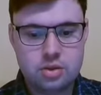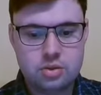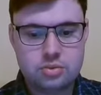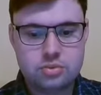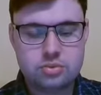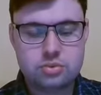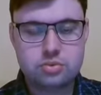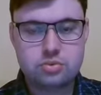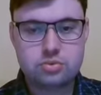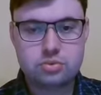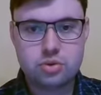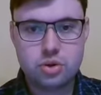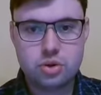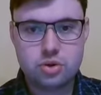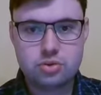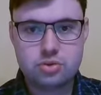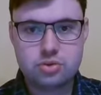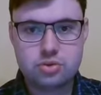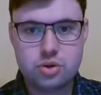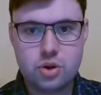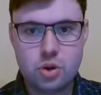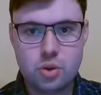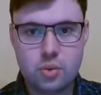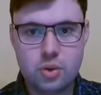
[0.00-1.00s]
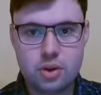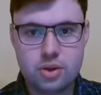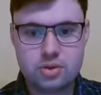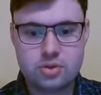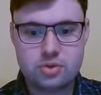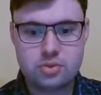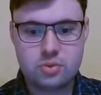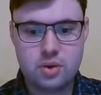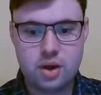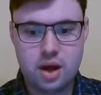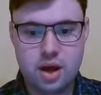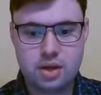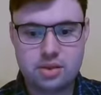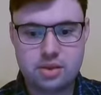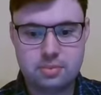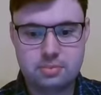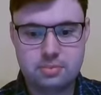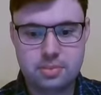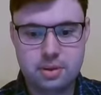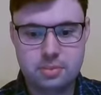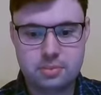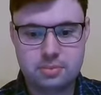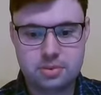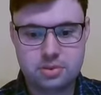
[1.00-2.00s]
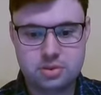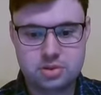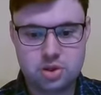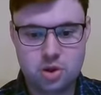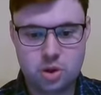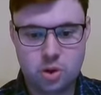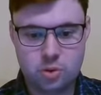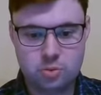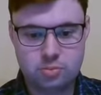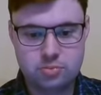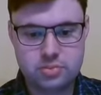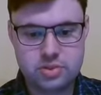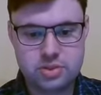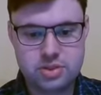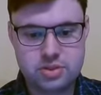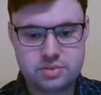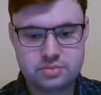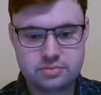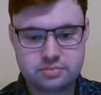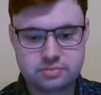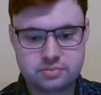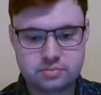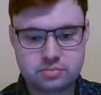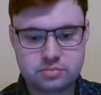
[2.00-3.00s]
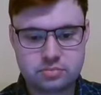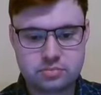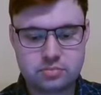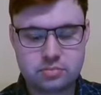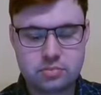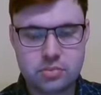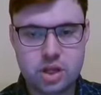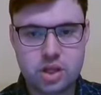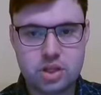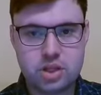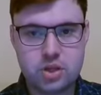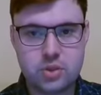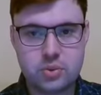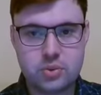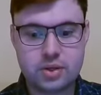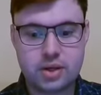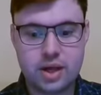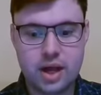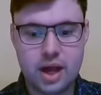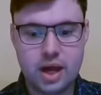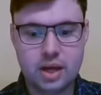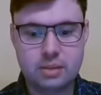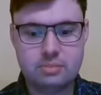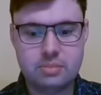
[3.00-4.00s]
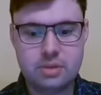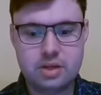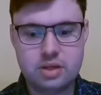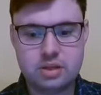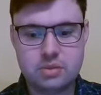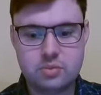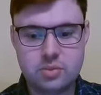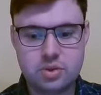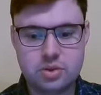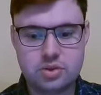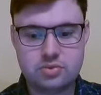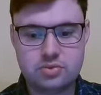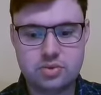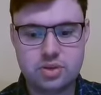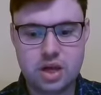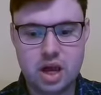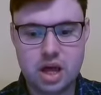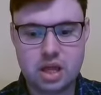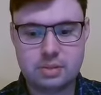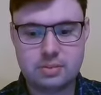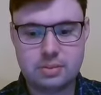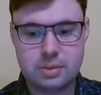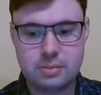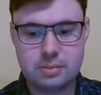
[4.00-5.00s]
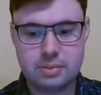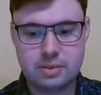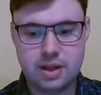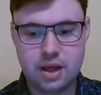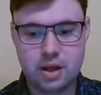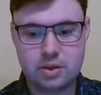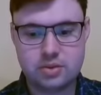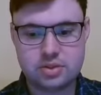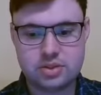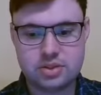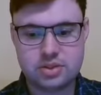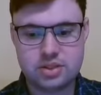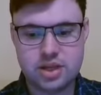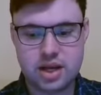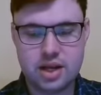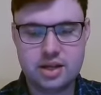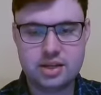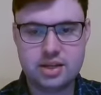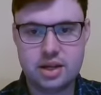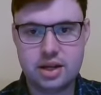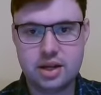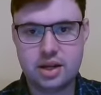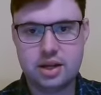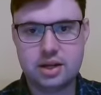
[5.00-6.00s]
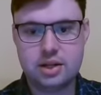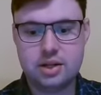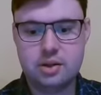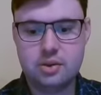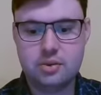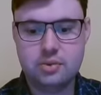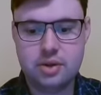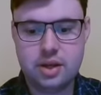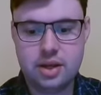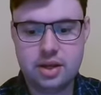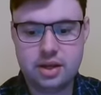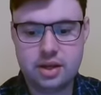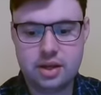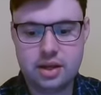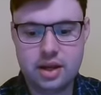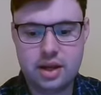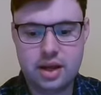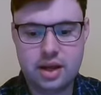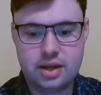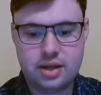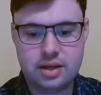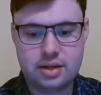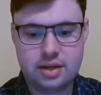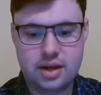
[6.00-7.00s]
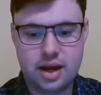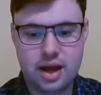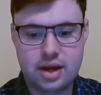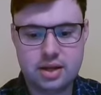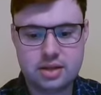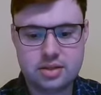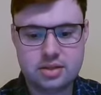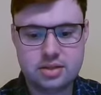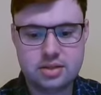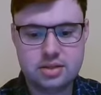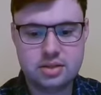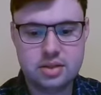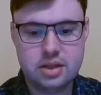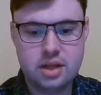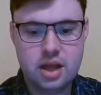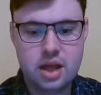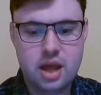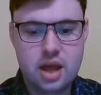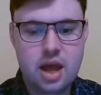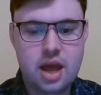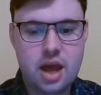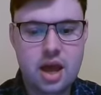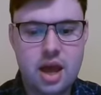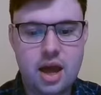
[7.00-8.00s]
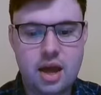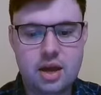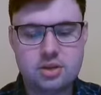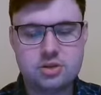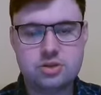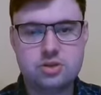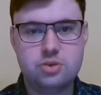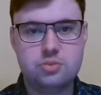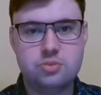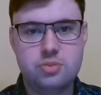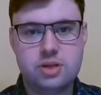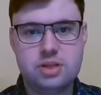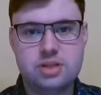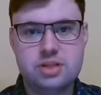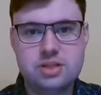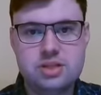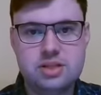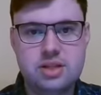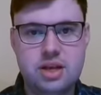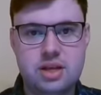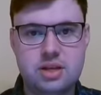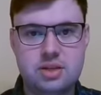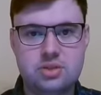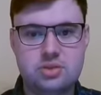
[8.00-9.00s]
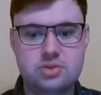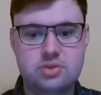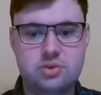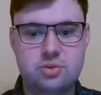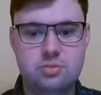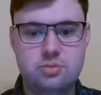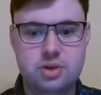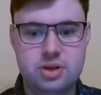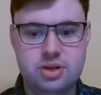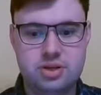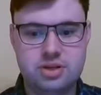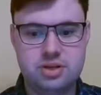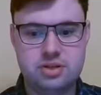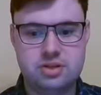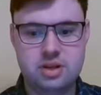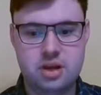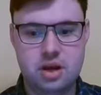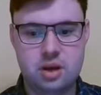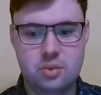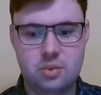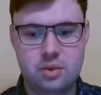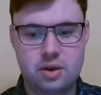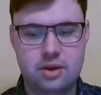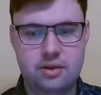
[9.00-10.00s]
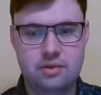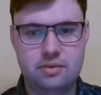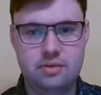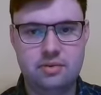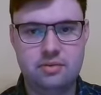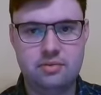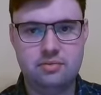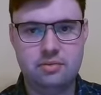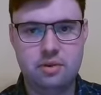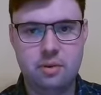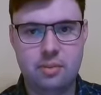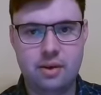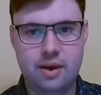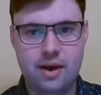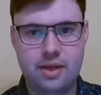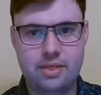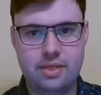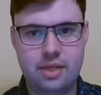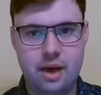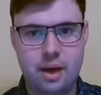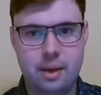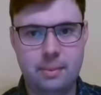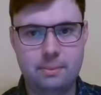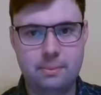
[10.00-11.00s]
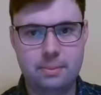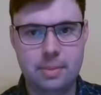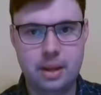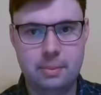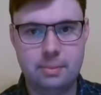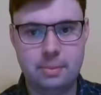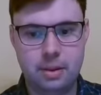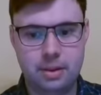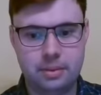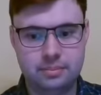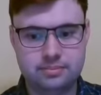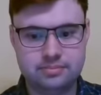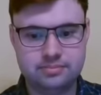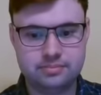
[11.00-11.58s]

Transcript: do not go into other people's homes. You can meet with three other people outside, including in a garden, and you must stay two meters away from other people.